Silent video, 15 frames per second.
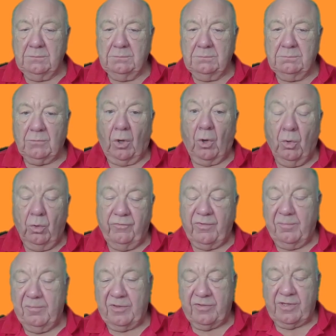all of
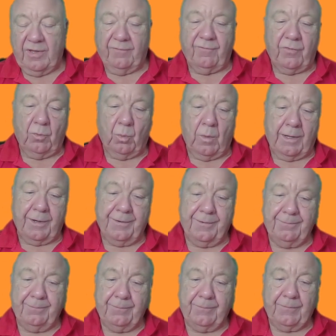them except for one.
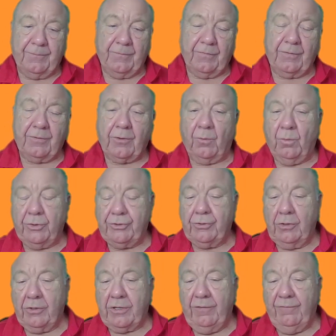So what you're
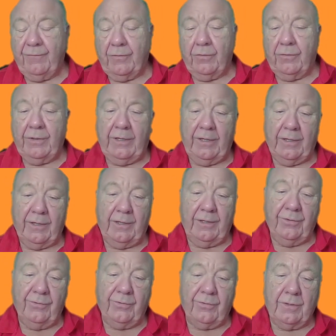looking for here
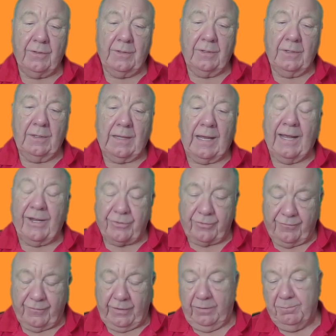is
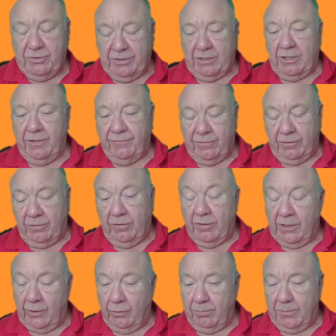atrophy, particularly if this is
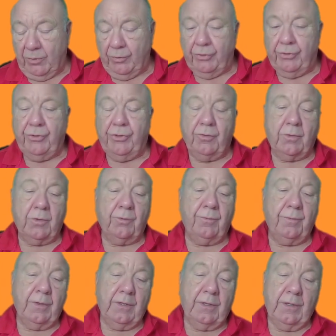lower motor neuron.
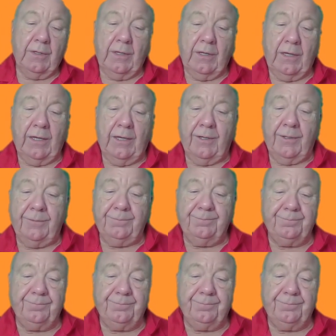Um,